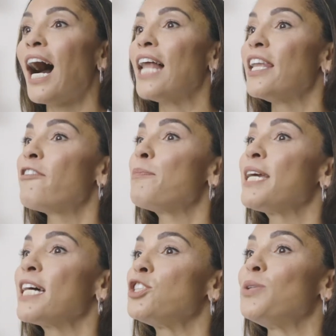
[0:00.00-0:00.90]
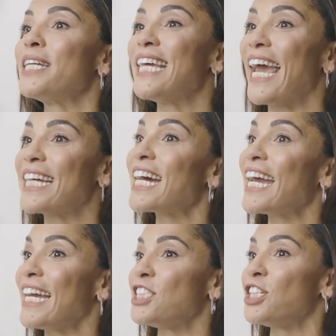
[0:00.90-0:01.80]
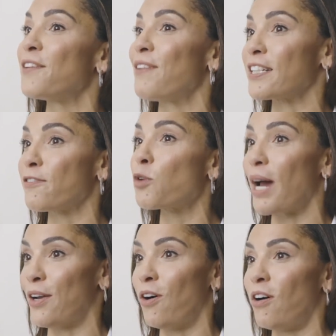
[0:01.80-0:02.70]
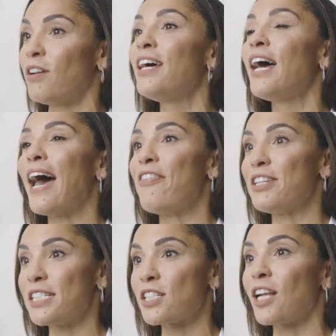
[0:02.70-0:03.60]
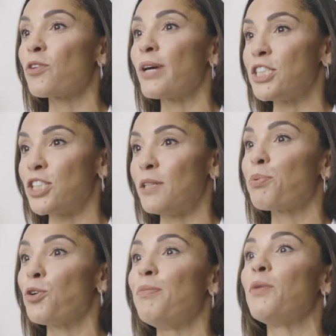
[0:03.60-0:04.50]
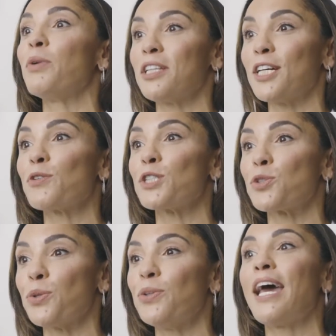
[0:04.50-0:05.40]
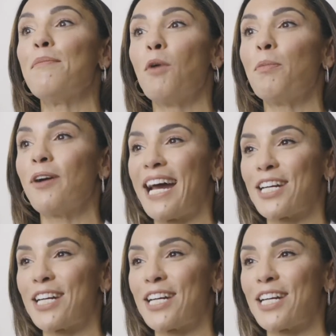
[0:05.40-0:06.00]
I love it because you get the anti-aging effect of the retinol and the discoloration improvement with the licorice root and mulberry